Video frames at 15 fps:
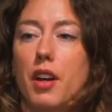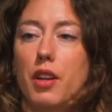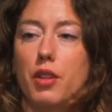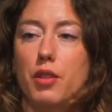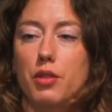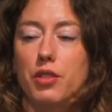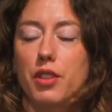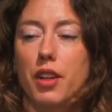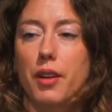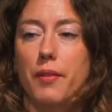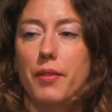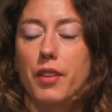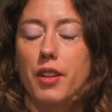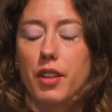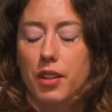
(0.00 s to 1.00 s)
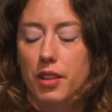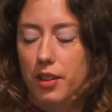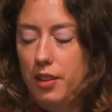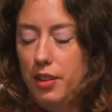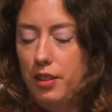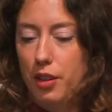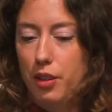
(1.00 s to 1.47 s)
used
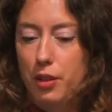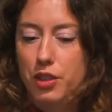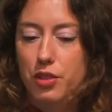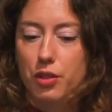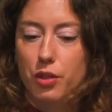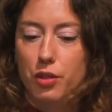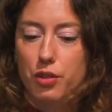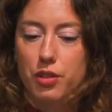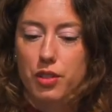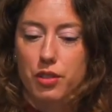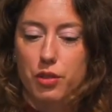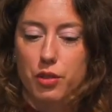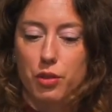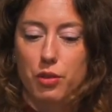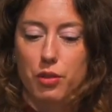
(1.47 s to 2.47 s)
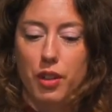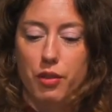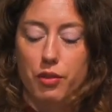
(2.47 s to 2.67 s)
the crystals to